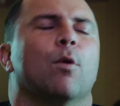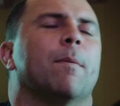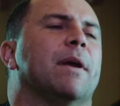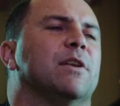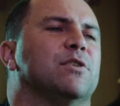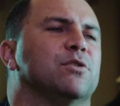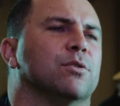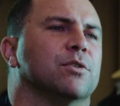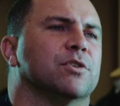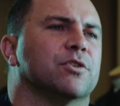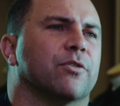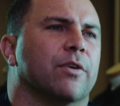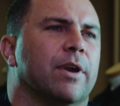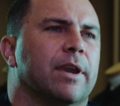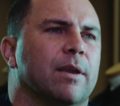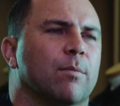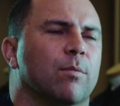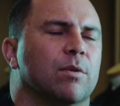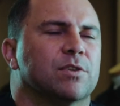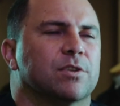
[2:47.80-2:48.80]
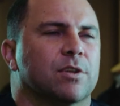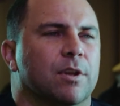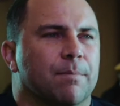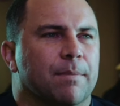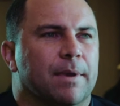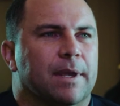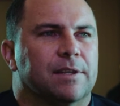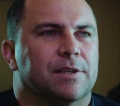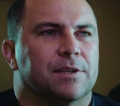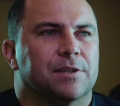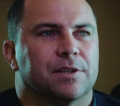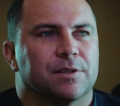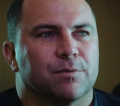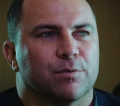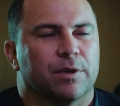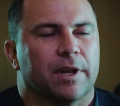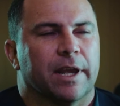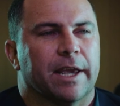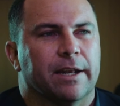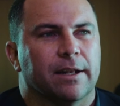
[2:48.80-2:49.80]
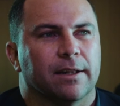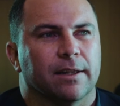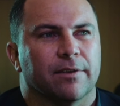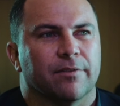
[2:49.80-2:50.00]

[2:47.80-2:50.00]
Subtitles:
about George Gregan? What sort of messages would he deliver?